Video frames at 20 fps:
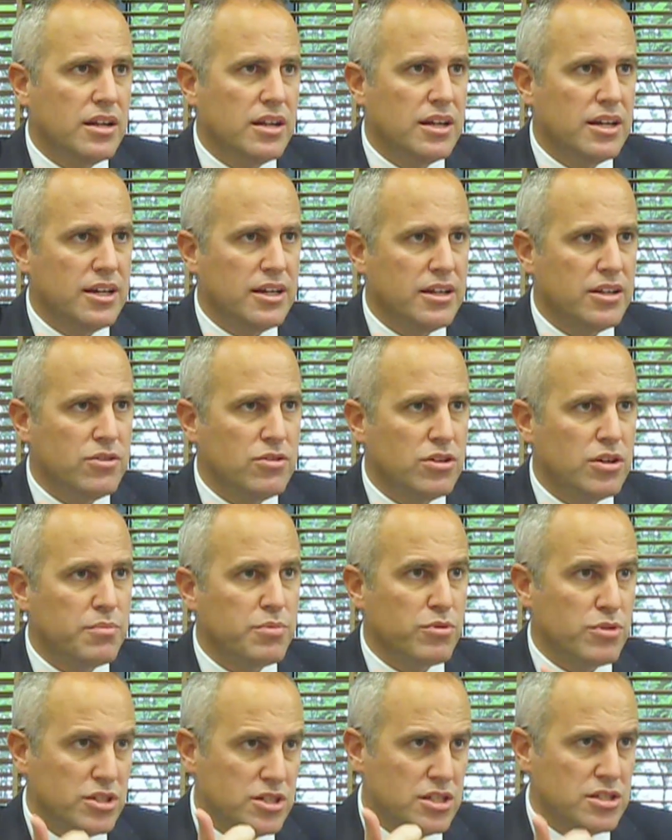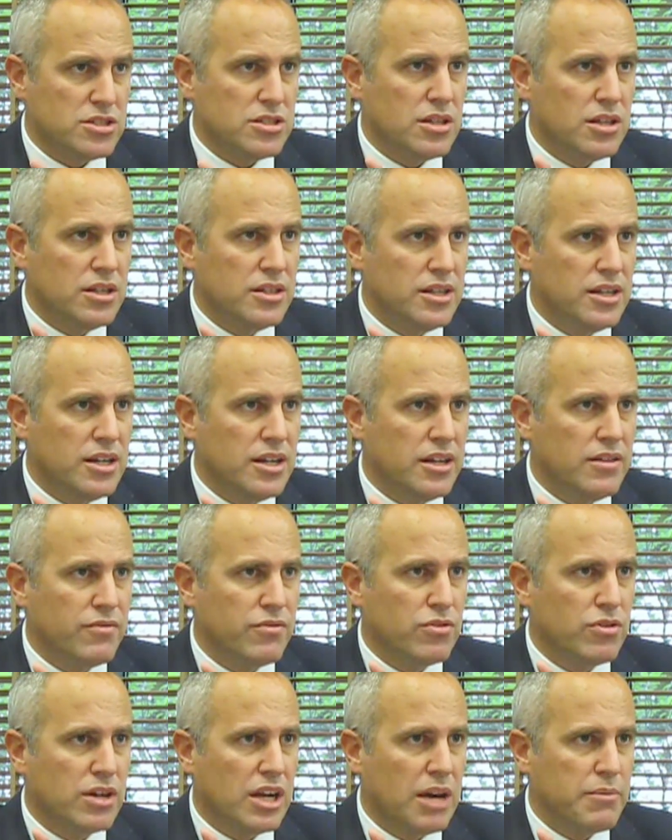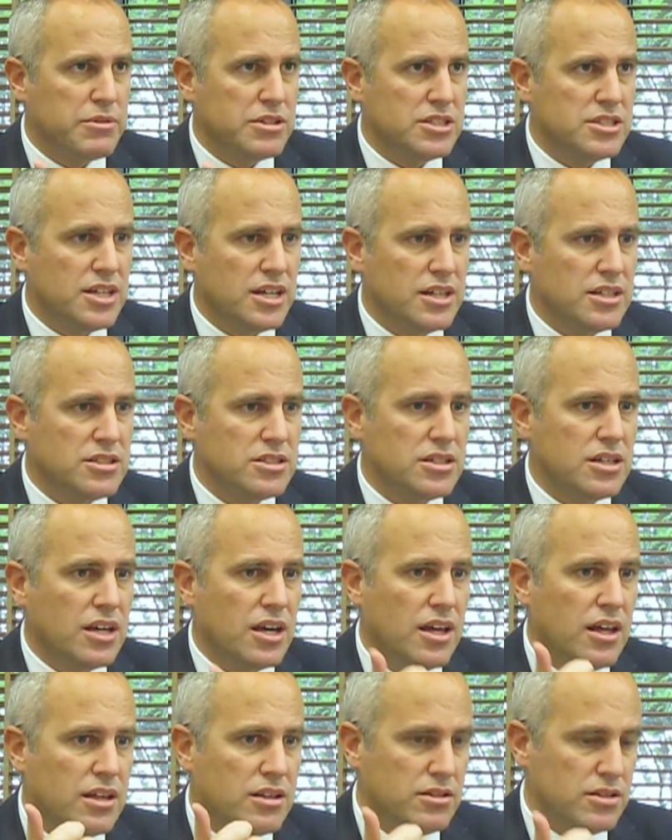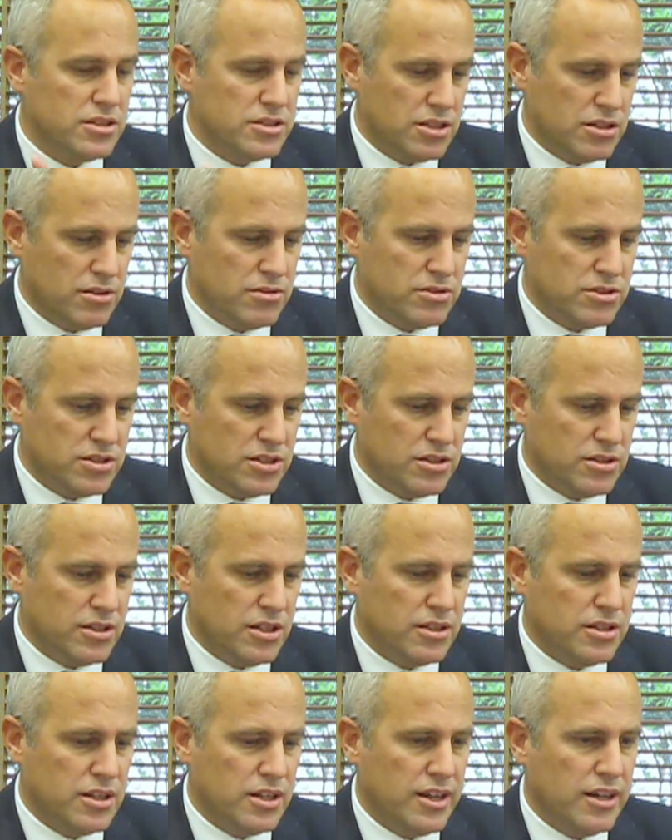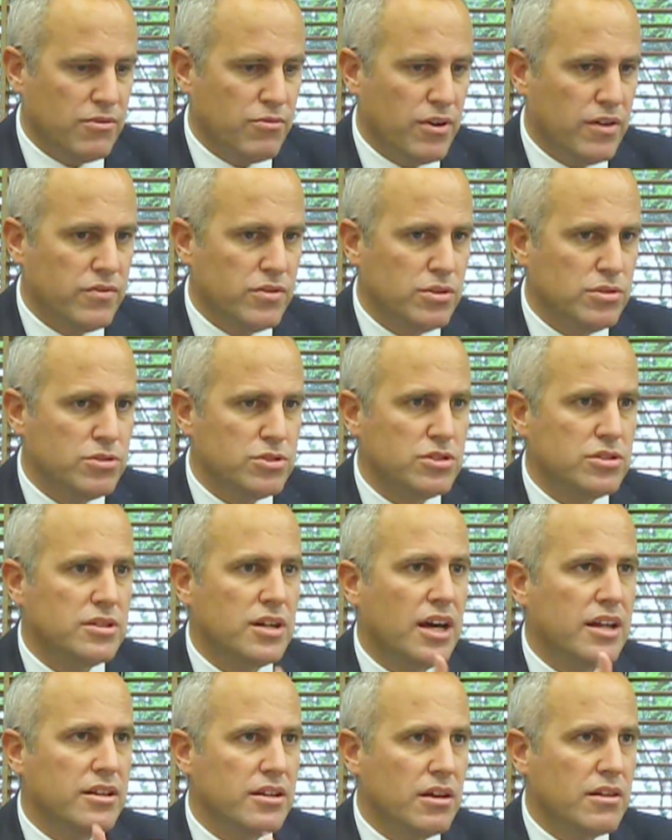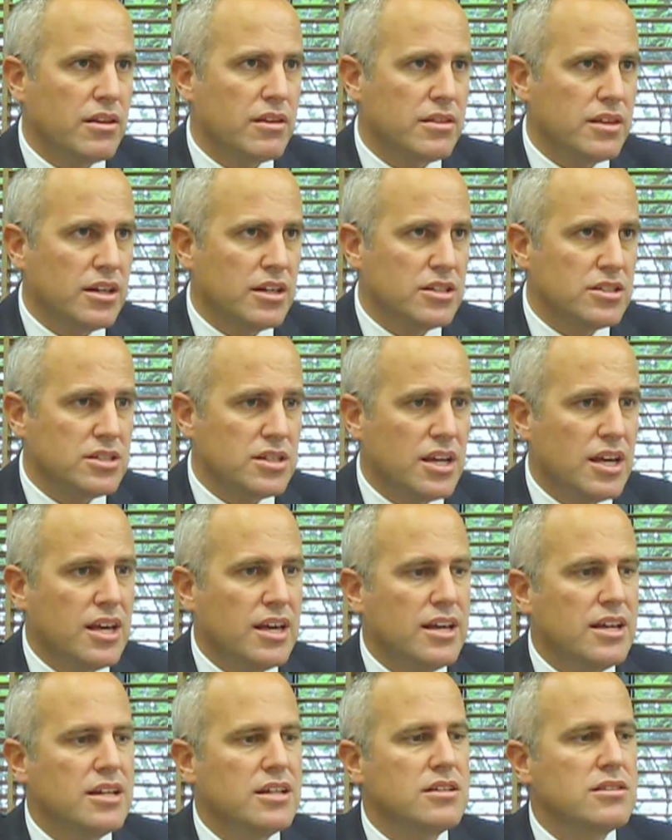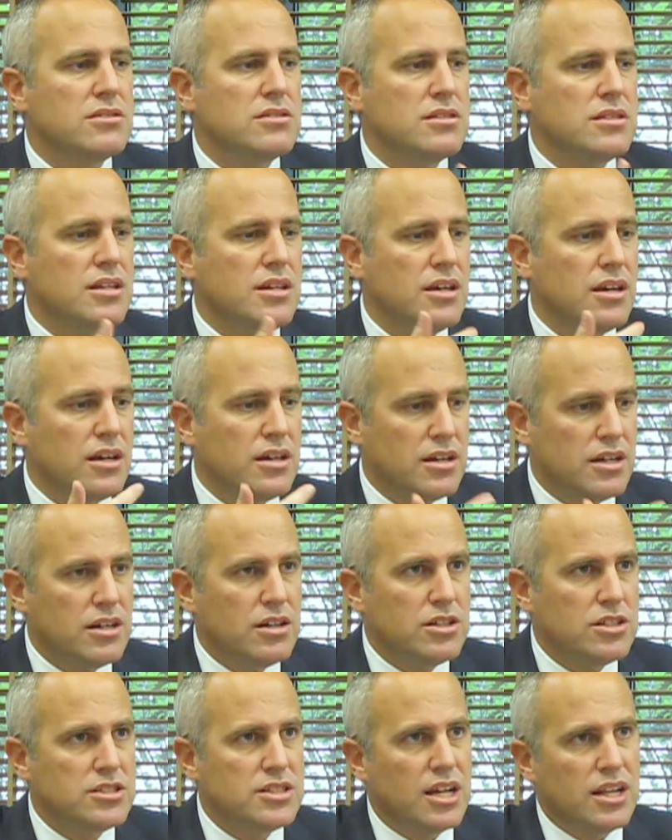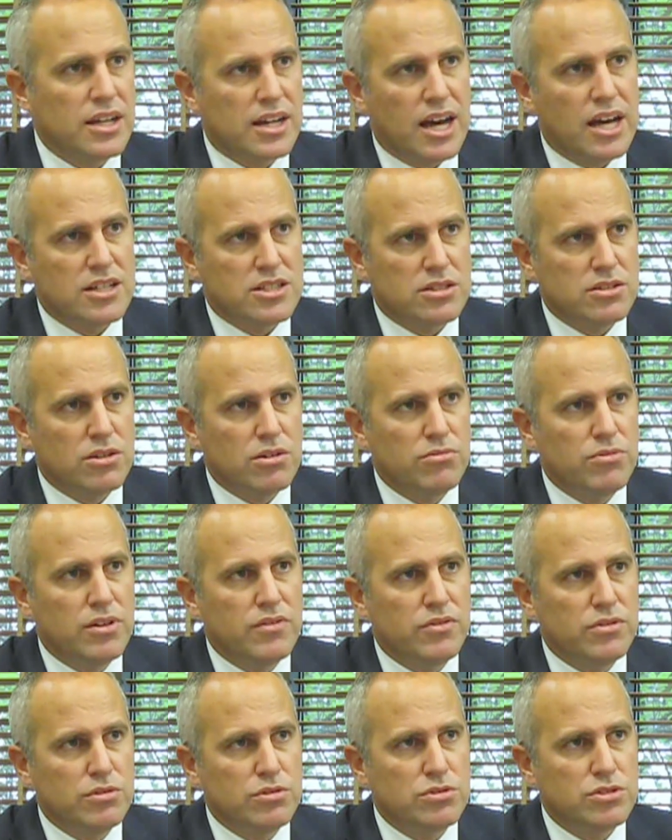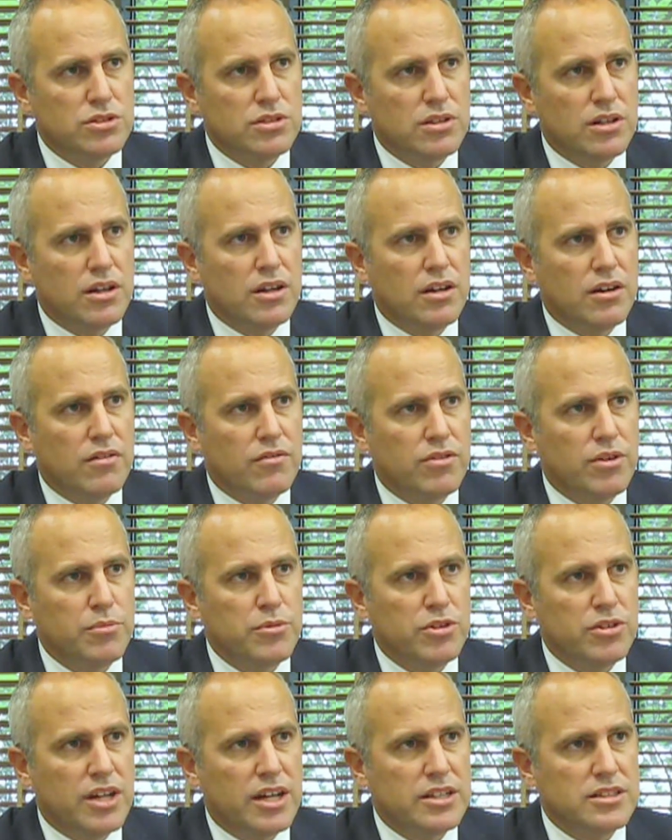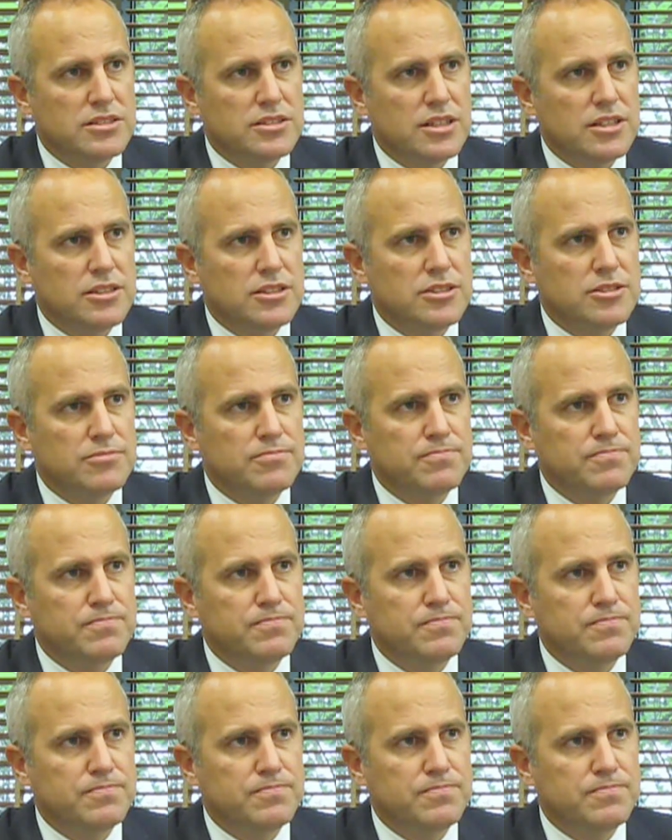in Europe, which is the leading for climate change, there's certainly a revolution, and the other thing is the shale gas and oil revolution from the United States.